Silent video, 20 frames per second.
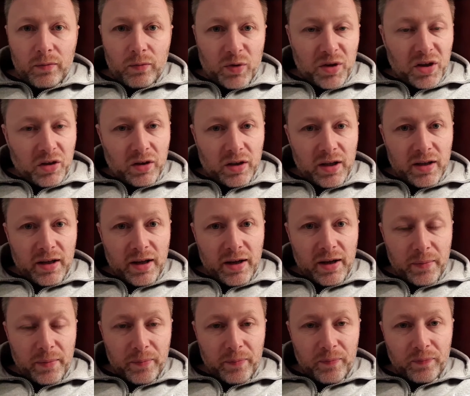What are you going to
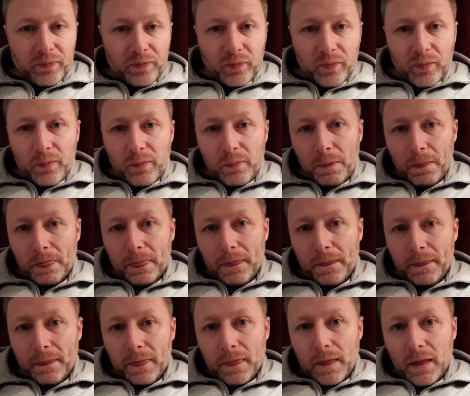do?
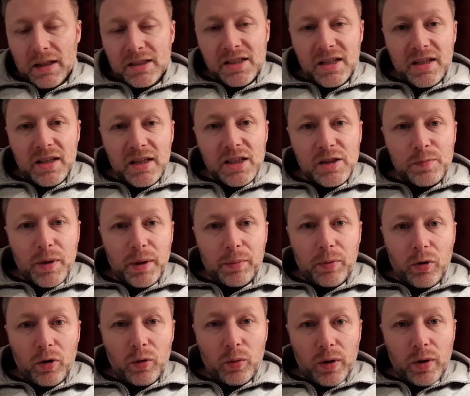See these
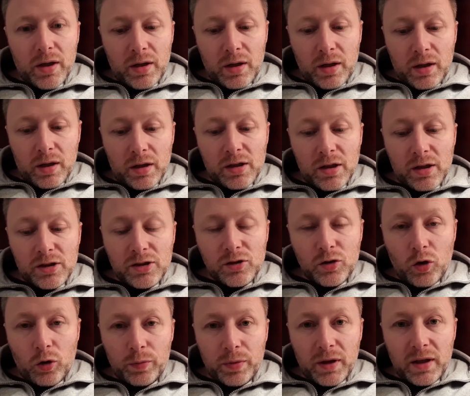people who want you to
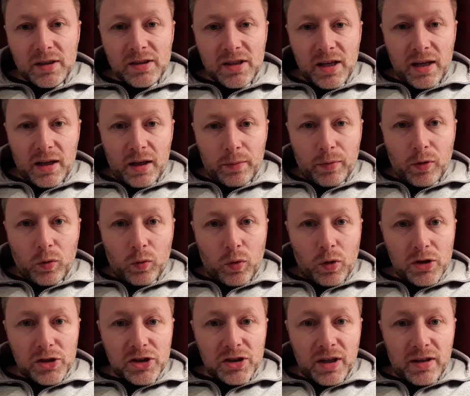stop you sitting about
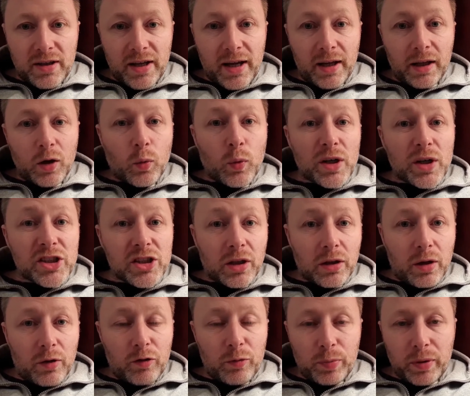watching the telly, which you
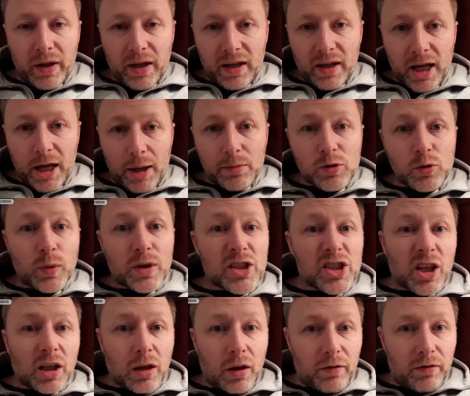love, playing games,
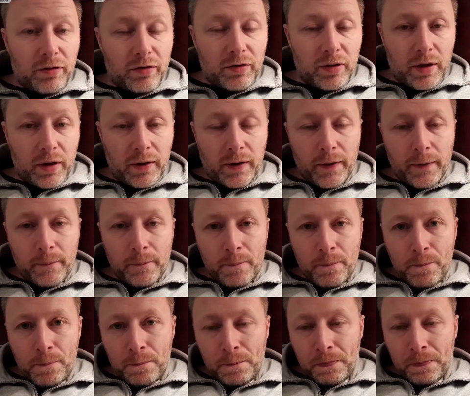which you love.
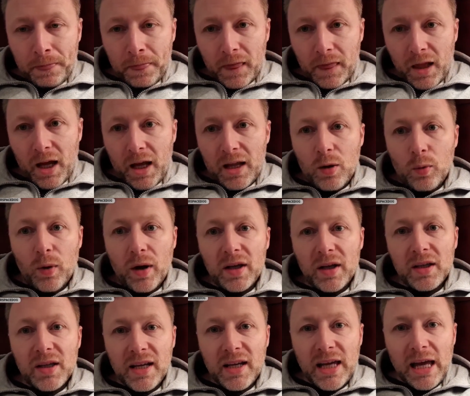And they
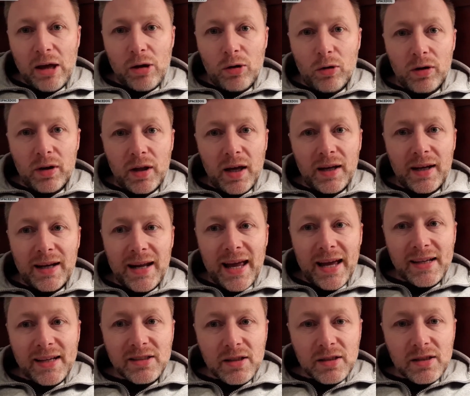want you to get out there and
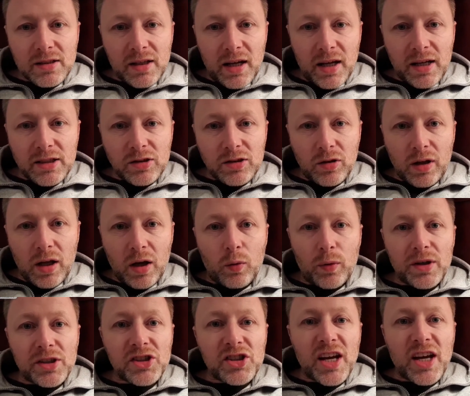exercise and all
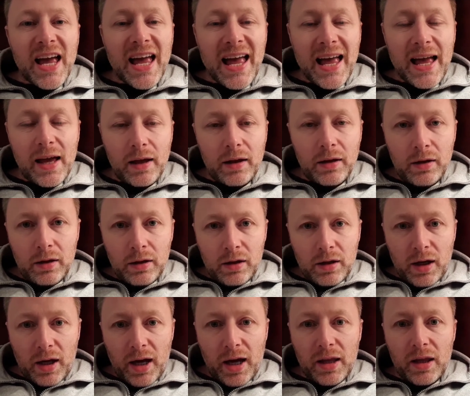that, which you hate.
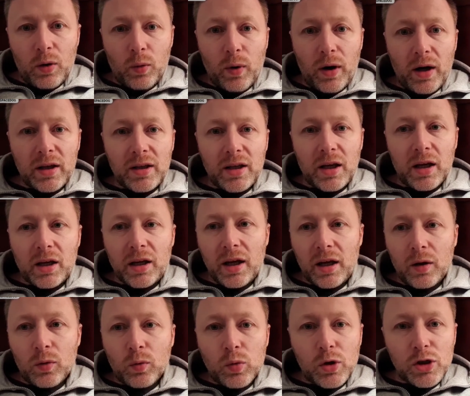And they want you to
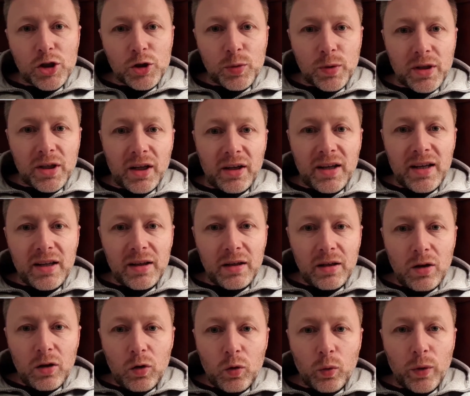kind of watch what you're
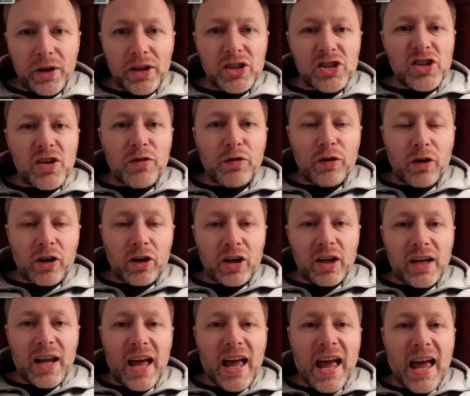eating, which you
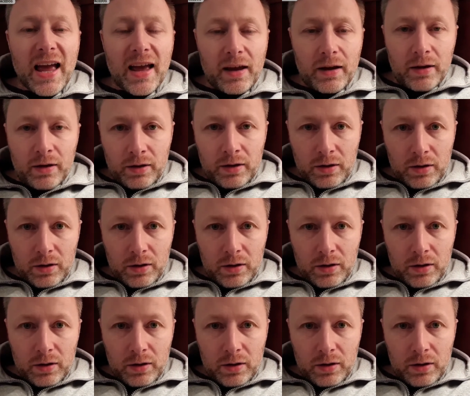fucking hate.